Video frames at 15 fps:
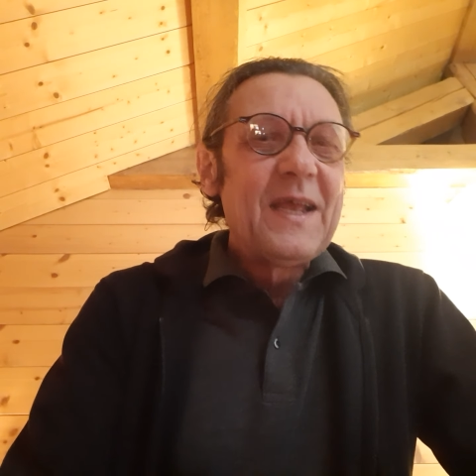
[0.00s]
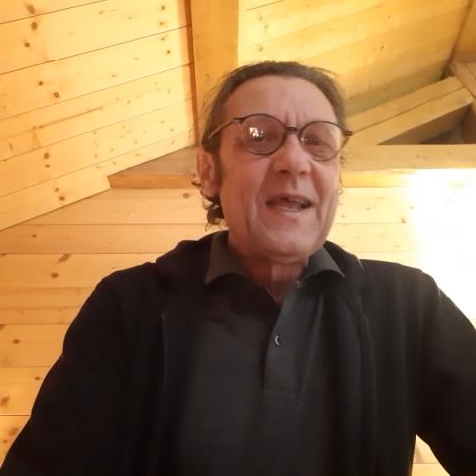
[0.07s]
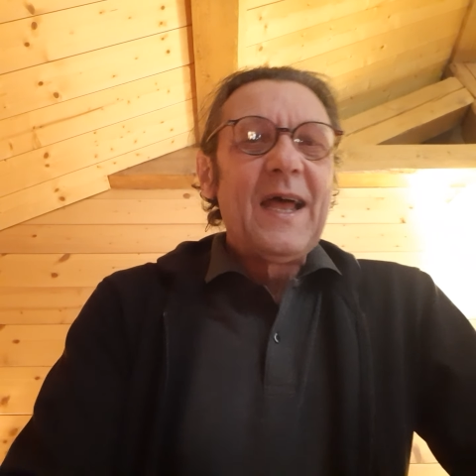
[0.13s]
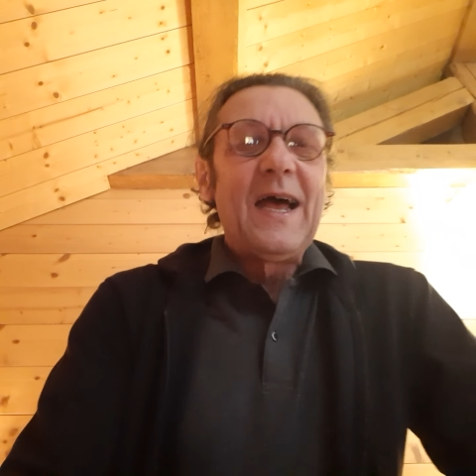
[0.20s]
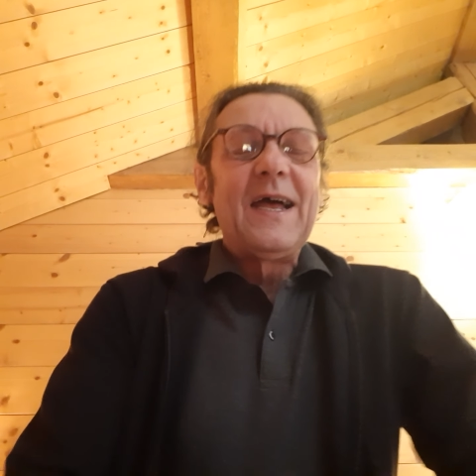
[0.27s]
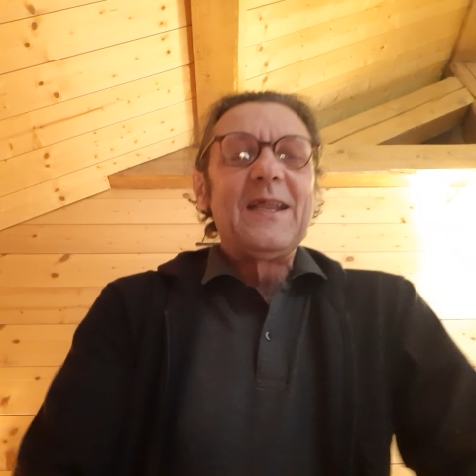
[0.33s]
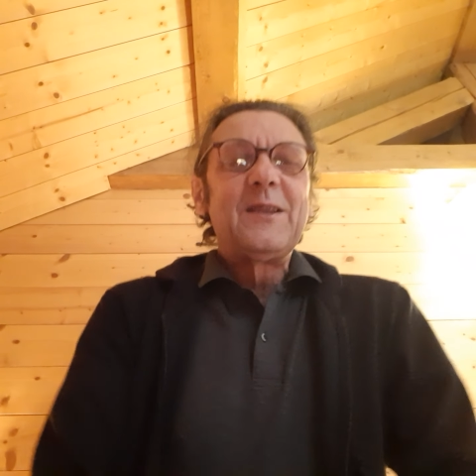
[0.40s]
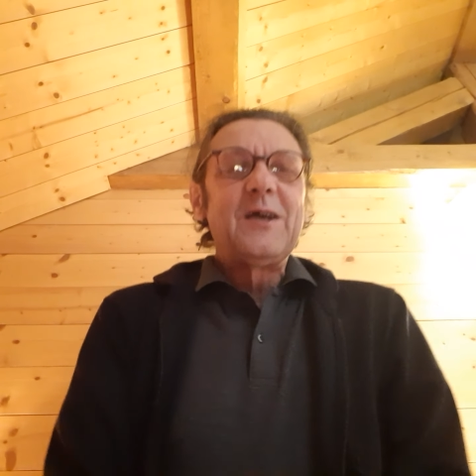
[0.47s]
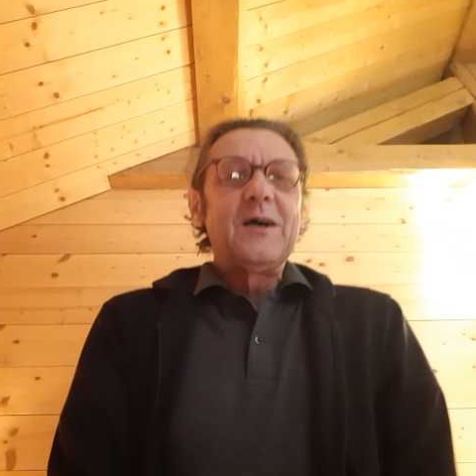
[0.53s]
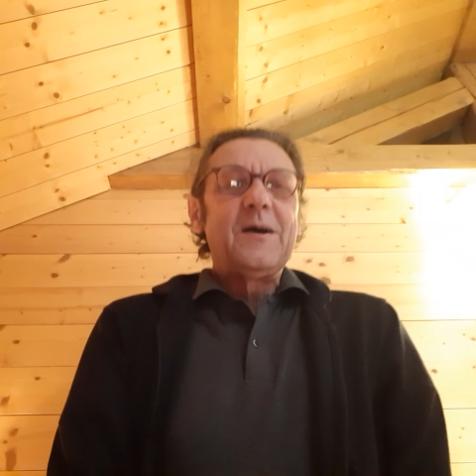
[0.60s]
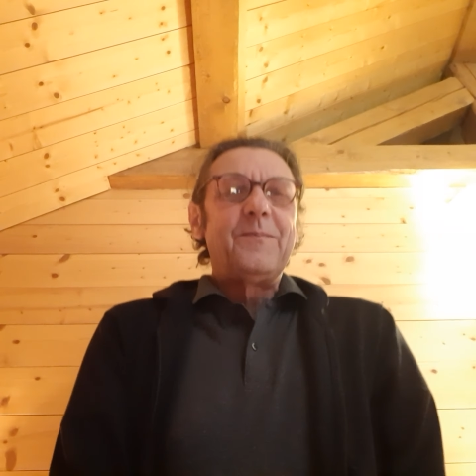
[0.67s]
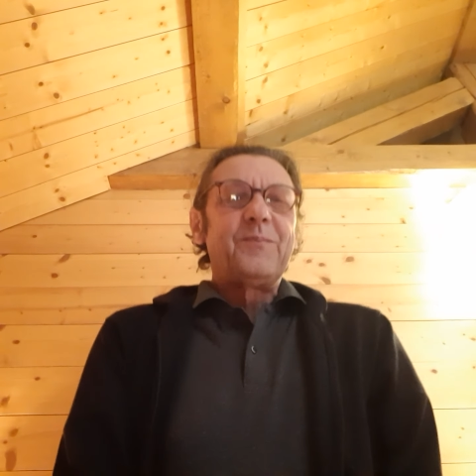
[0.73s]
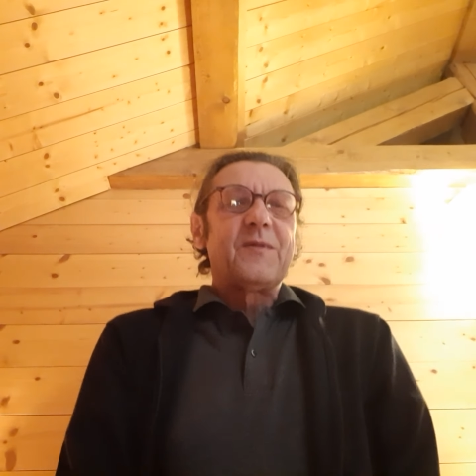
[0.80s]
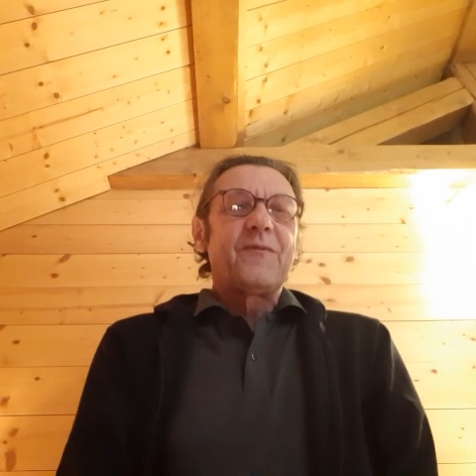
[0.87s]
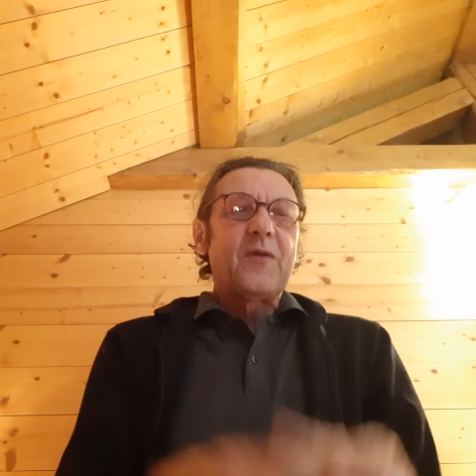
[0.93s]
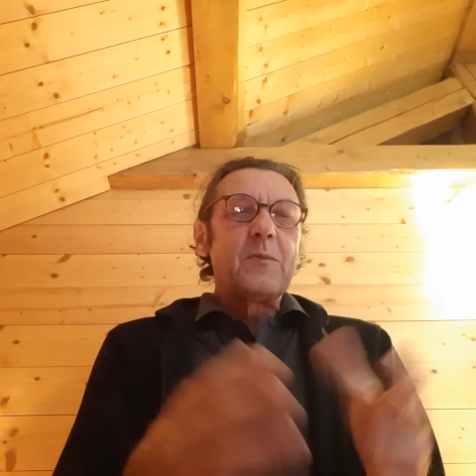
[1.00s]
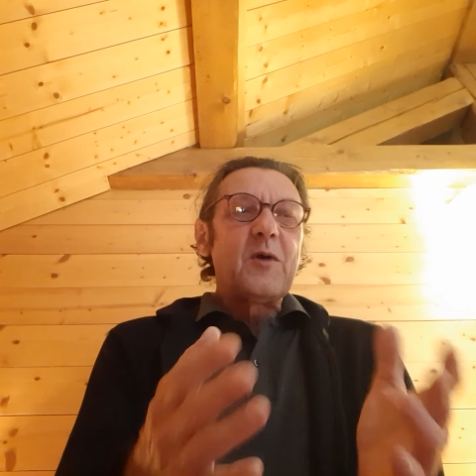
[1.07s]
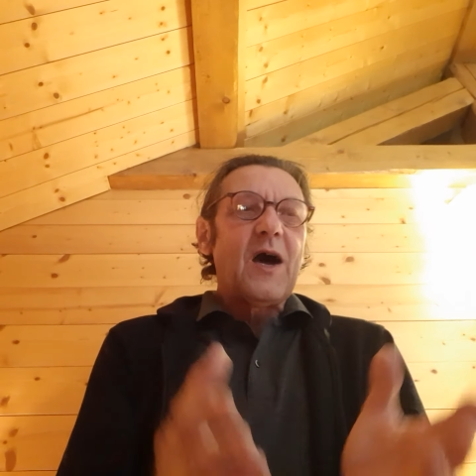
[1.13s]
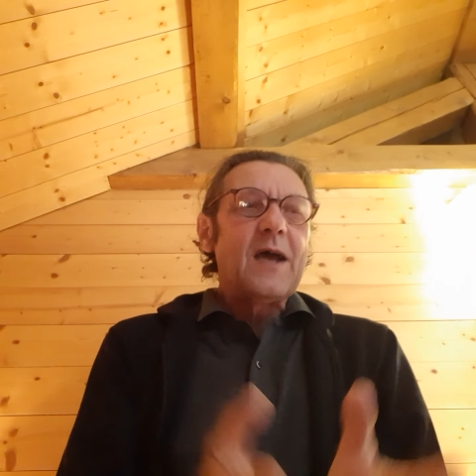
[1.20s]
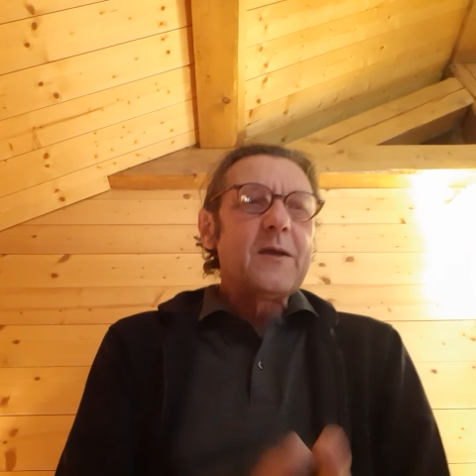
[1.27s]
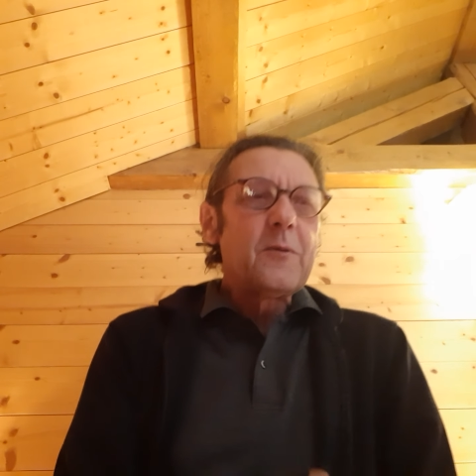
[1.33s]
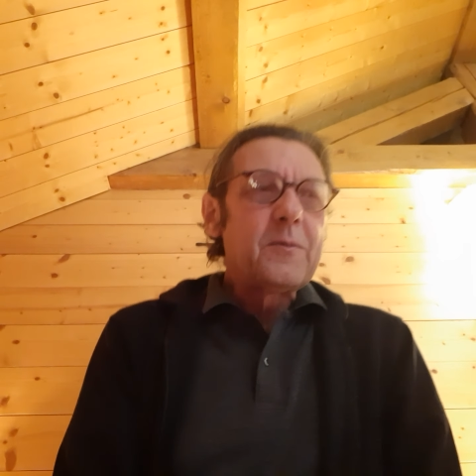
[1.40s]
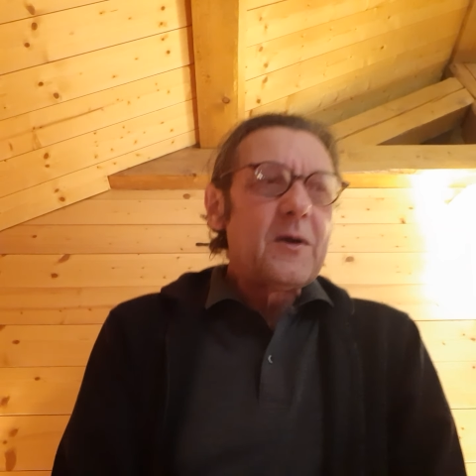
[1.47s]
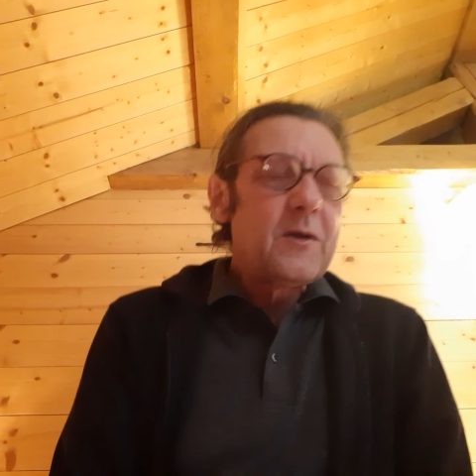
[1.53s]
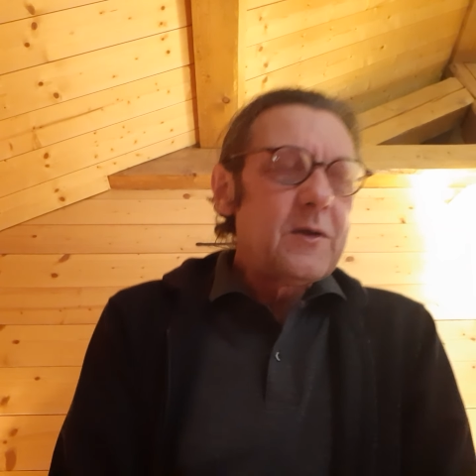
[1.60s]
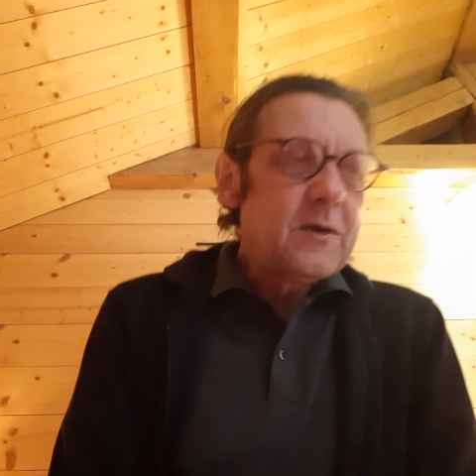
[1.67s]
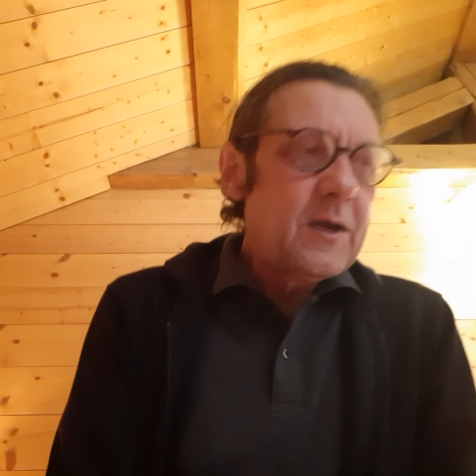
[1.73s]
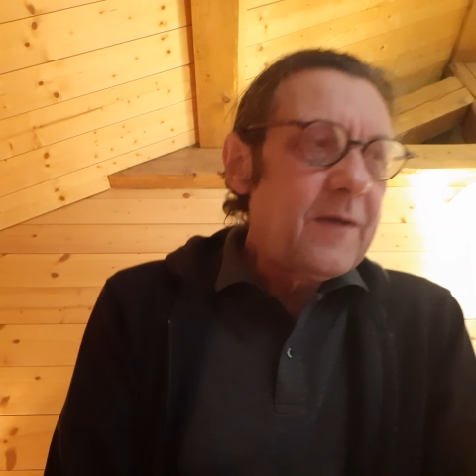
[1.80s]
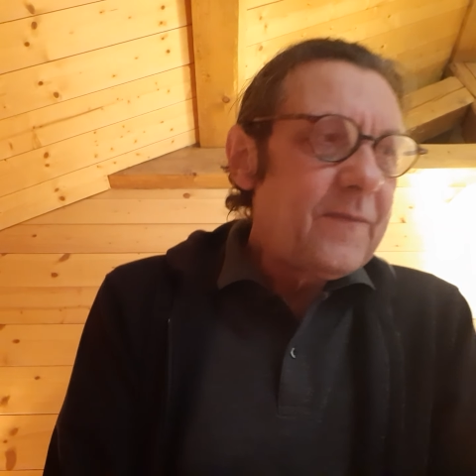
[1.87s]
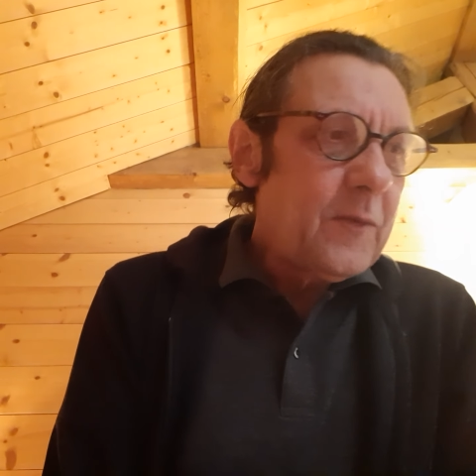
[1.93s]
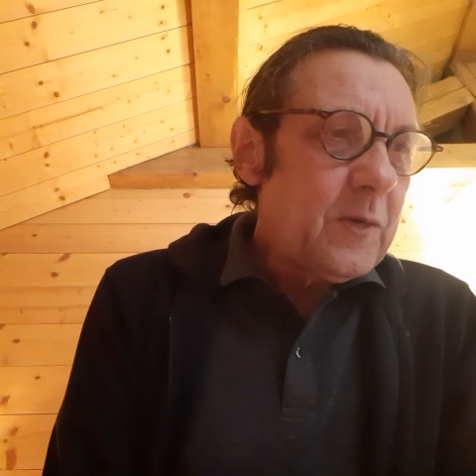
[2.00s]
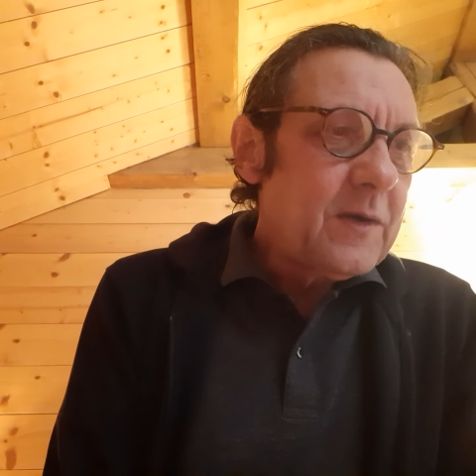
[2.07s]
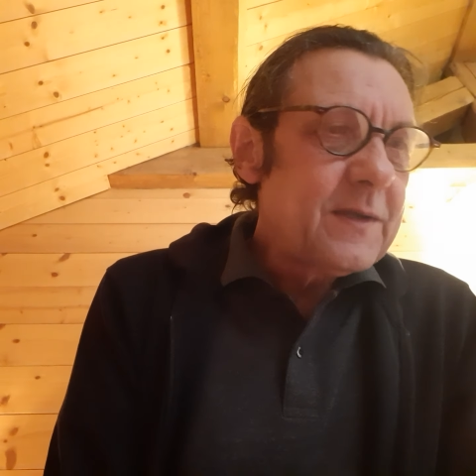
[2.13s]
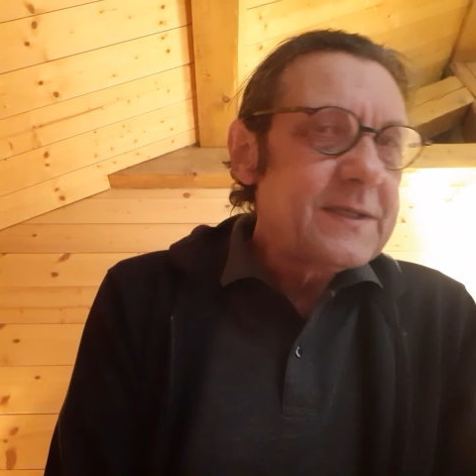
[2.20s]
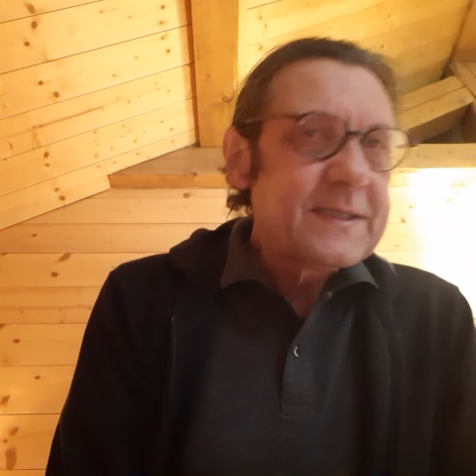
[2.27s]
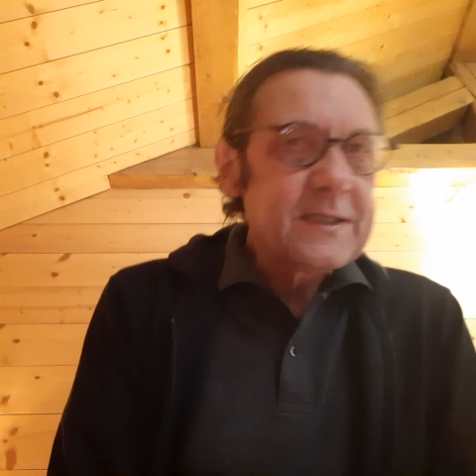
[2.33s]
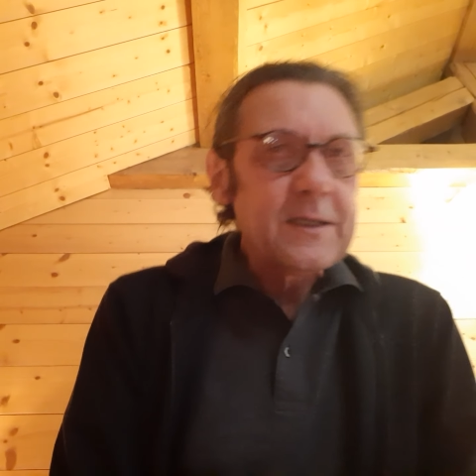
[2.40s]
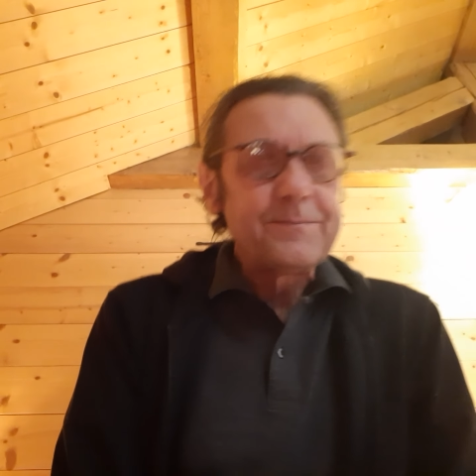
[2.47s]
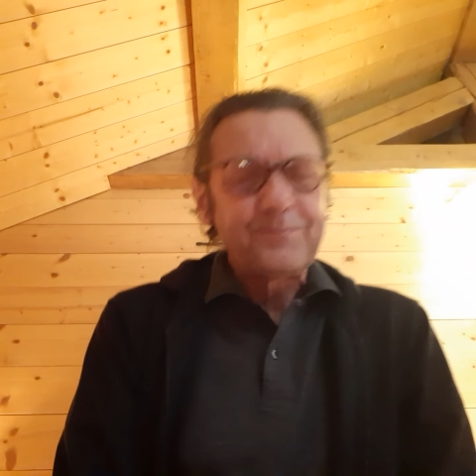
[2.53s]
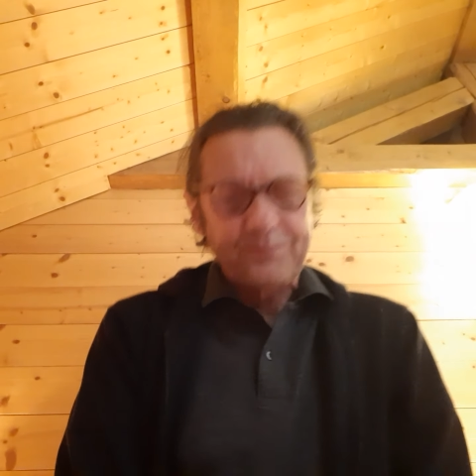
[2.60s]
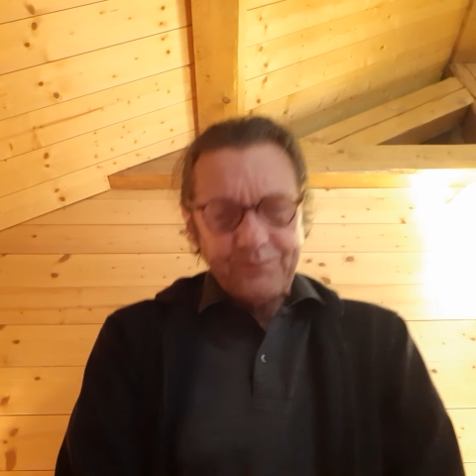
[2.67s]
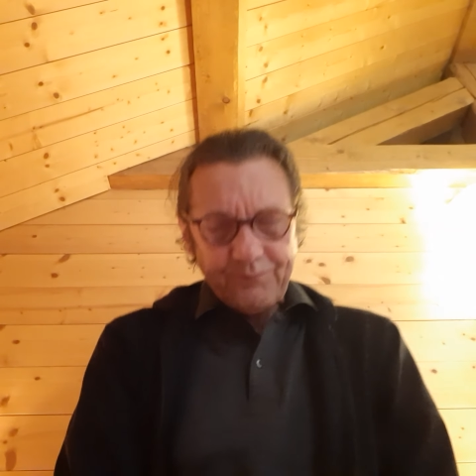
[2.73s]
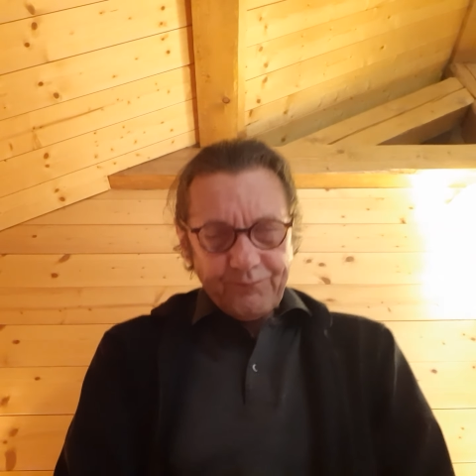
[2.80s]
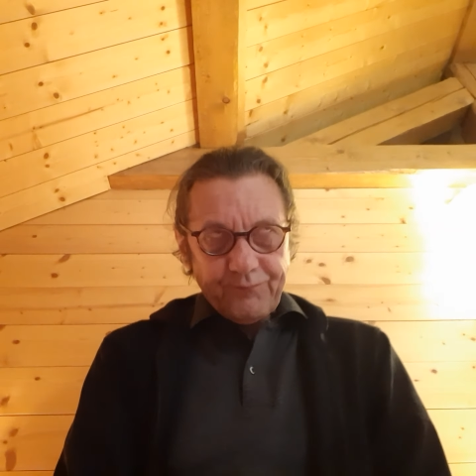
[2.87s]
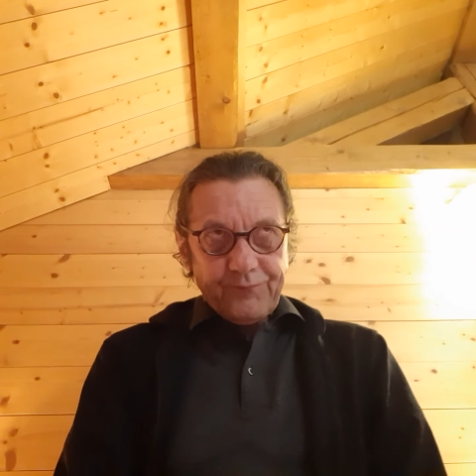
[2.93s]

And um, from a higher level, it's um,